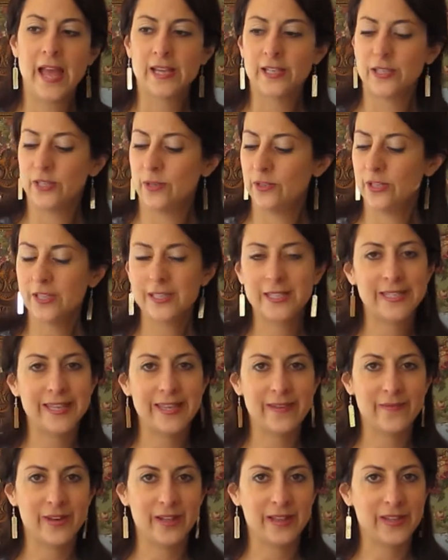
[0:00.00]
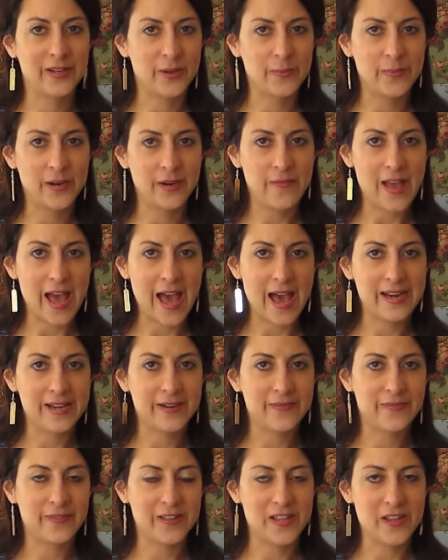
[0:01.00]
So just to give it a little bit of
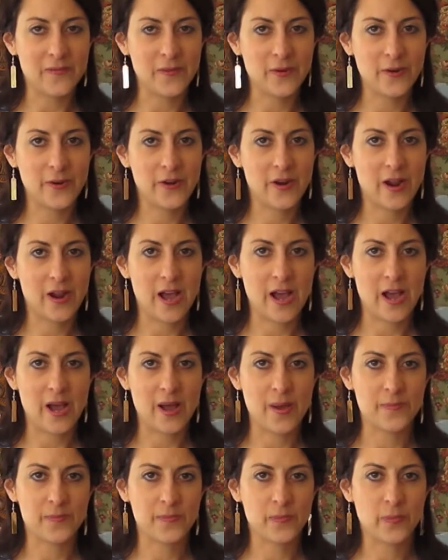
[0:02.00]
added flavor um,